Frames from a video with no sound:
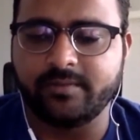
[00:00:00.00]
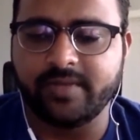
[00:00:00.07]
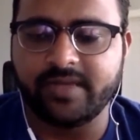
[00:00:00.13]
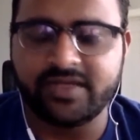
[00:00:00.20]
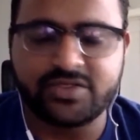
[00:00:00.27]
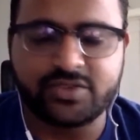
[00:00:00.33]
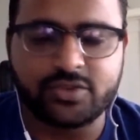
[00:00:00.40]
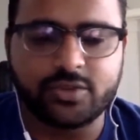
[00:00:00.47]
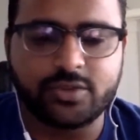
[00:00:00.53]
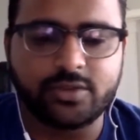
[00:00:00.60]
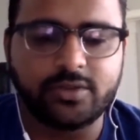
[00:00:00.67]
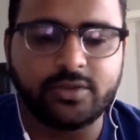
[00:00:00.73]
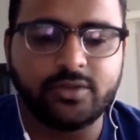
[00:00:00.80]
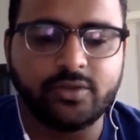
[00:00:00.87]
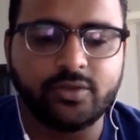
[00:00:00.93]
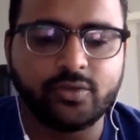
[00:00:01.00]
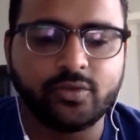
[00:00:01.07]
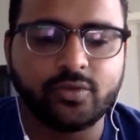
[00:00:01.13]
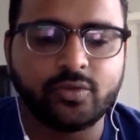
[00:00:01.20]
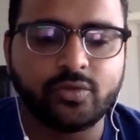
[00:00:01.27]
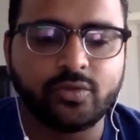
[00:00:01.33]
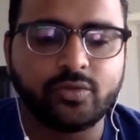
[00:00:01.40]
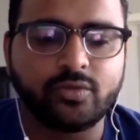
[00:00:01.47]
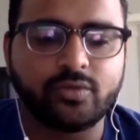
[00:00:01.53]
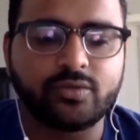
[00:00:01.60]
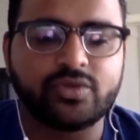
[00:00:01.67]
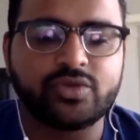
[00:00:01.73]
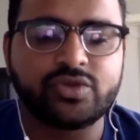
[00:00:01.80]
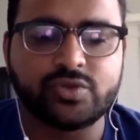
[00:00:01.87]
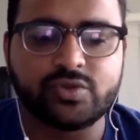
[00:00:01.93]
make sure you
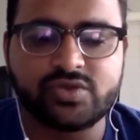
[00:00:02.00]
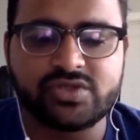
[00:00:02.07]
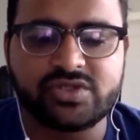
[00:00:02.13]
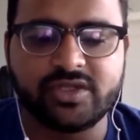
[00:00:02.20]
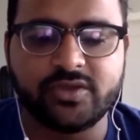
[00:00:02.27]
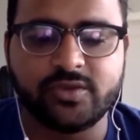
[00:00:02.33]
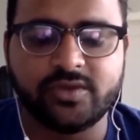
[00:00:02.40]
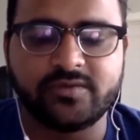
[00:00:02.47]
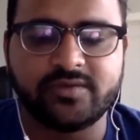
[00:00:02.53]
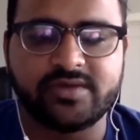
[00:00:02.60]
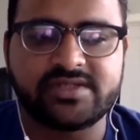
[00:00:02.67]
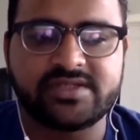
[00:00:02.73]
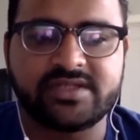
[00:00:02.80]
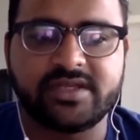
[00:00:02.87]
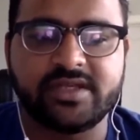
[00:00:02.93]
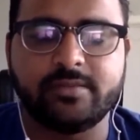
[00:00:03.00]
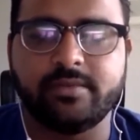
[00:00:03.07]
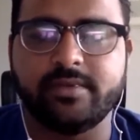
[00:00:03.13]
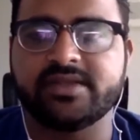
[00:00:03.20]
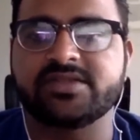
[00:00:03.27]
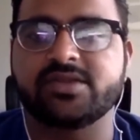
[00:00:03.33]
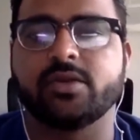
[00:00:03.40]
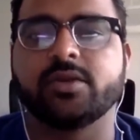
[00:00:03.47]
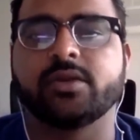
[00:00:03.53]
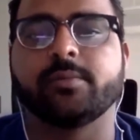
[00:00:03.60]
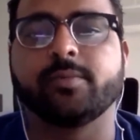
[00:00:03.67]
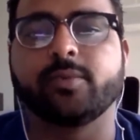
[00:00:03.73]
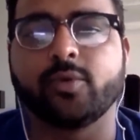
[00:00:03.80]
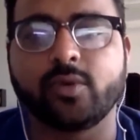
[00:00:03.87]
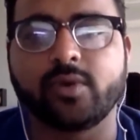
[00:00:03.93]
choose the university based on the
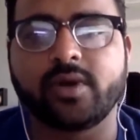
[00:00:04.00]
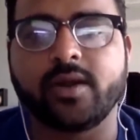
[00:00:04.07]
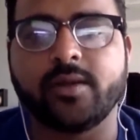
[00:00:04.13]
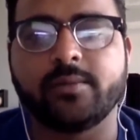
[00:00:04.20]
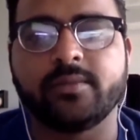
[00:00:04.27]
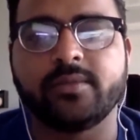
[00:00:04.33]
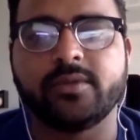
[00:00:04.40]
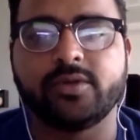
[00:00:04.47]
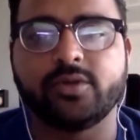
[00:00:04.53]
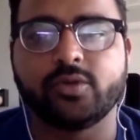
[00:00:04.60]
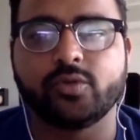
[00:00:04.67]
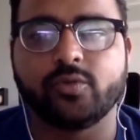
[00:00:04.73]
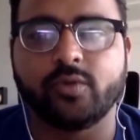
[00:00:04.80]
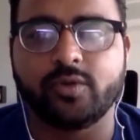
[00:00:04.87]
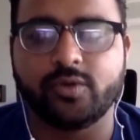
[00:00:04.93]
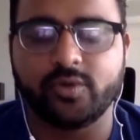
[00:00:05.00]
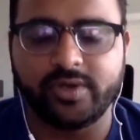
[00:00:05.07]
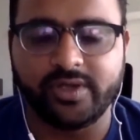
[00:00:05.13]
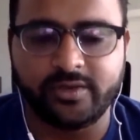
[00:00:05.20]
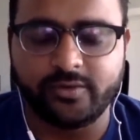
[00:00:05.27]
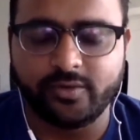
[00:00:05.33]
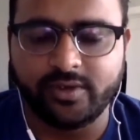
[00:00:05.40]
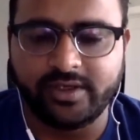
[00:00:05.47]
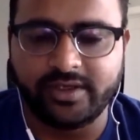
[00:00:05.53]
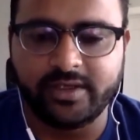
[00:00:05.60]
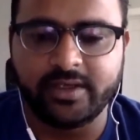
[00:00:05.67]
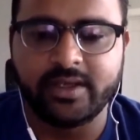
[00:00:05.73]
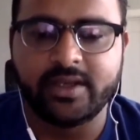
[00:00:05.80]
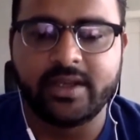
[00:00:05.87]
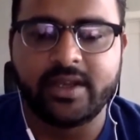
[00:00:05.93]
program you want to enroll
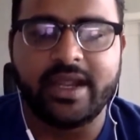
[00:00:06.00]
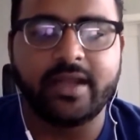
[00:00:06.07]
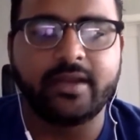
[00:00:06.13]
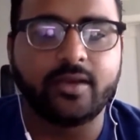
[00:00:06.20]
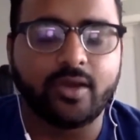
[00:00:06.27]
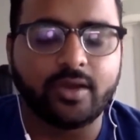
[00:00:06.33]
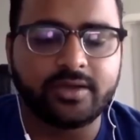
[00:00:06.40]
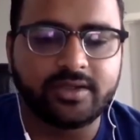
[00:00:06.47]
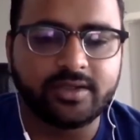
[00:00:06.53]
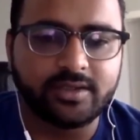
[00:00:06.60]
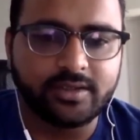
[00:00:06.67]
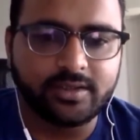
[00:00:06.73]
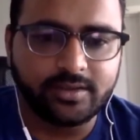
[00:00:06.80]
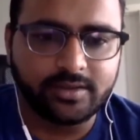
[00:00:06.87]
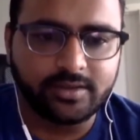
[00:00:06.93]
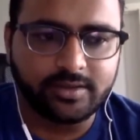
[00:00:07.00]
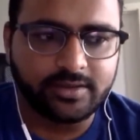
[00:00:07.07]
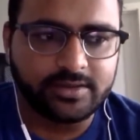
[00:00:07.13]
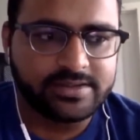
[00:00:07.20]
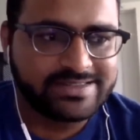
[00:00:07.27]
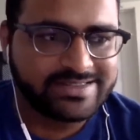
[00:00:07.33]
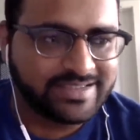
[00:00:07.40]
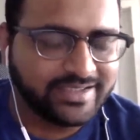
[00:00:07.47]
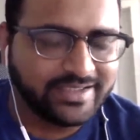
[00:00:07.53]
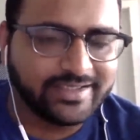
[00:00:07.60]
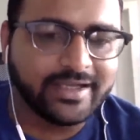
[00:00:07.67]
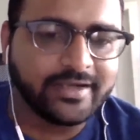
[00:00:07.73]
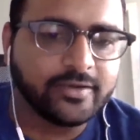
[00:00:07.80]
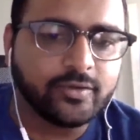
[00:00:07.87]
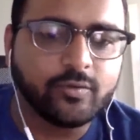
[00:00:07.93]
in and not the city
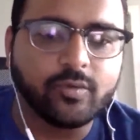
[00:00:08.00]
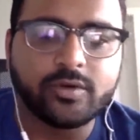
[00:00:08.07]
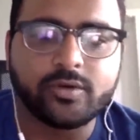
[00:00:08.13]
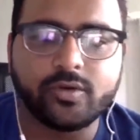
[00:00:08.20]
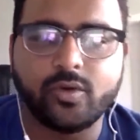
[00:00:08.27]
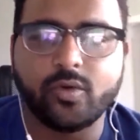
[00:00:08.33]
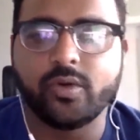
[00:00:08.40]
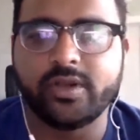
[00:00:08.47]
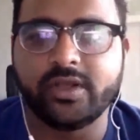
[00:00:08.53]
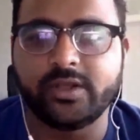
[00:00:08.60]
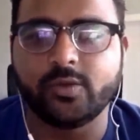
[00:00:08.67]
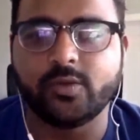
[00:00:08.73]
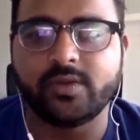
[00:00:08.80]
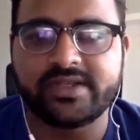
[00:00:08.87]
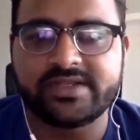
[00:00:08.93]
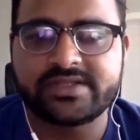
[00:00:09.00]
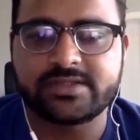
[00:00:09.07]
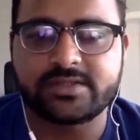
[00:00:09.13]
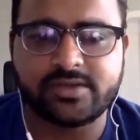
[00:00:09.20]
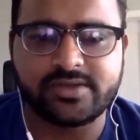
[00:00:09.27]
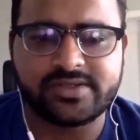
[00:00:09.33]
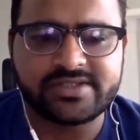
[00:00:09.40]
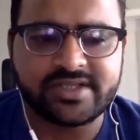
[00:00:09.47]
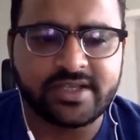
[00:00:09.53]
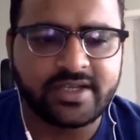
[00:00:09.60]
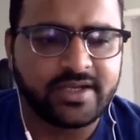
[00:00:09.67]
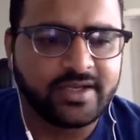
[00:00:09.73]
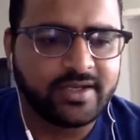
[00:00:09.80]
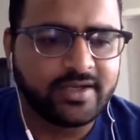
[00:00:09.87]
that you want to go in US, because